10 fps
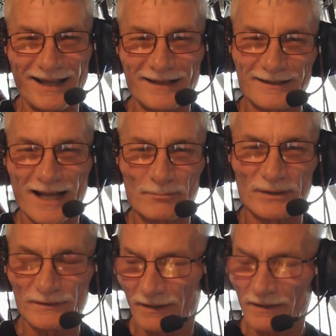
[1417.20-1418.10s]

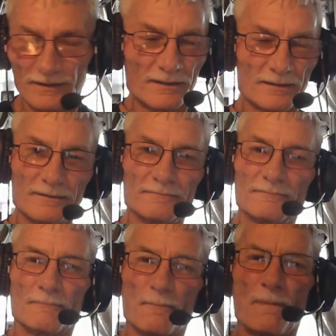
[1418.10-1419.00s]
Happens.
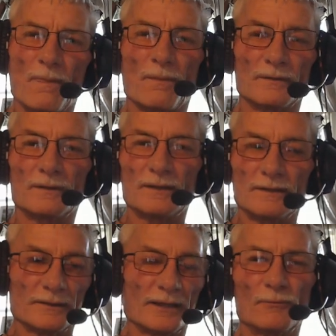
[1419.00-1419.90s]

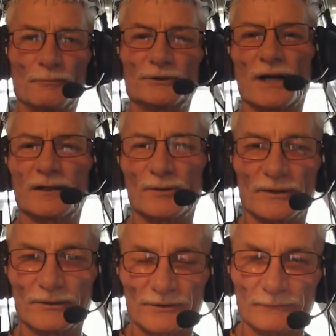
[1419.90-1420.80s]
Kind of what we're talking about
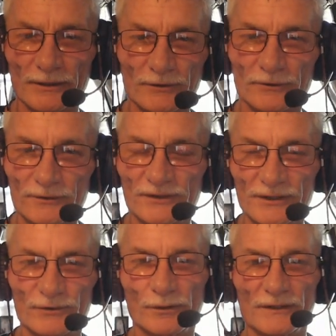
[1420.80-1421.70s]
here is to render unto
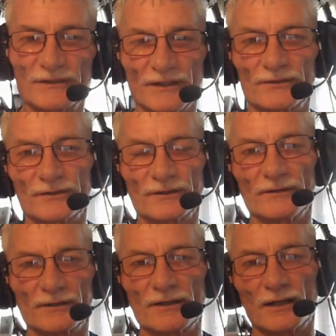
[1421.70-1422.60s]
Caesar what is Caesar's and
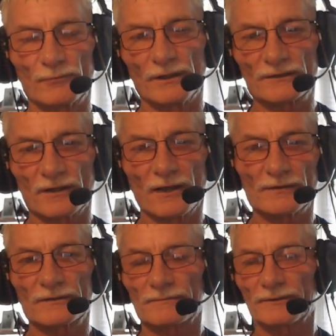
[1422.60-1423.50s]
unto God what is
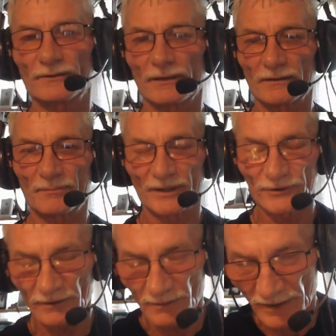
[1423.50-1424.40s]
God's. You look at the
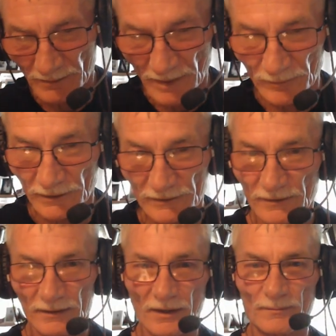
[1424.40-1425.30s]
picture on the money. Remember, it's
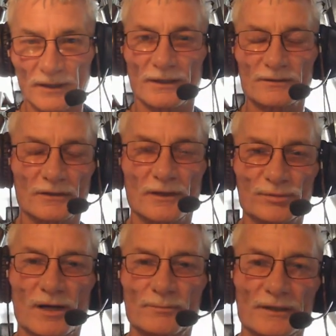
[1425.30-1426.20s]
not our money. It's not our
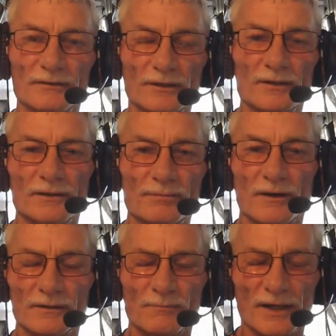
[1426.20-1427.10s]
property. Look
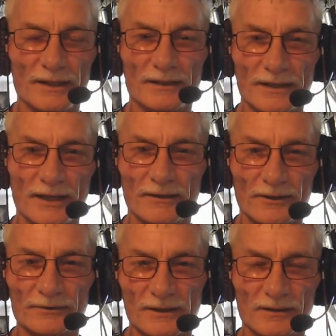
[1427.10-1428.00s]
on the money. In Canada here,
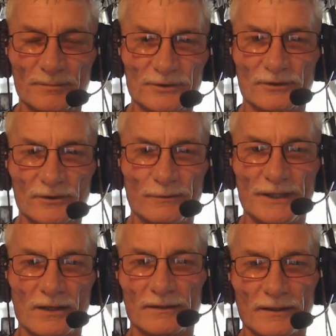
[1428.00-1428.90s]
it's got the picture of the Queen
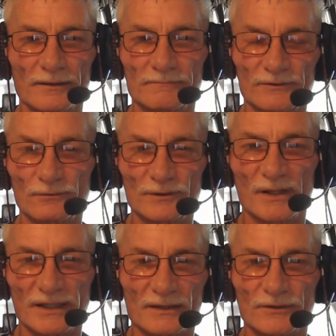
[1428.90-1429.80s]
on there. So whose
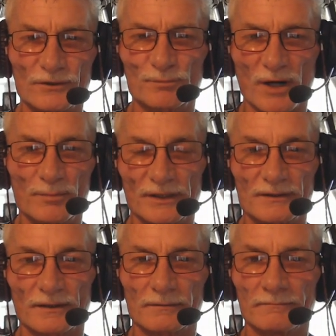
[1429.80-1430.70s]
money is it? Whose property is it?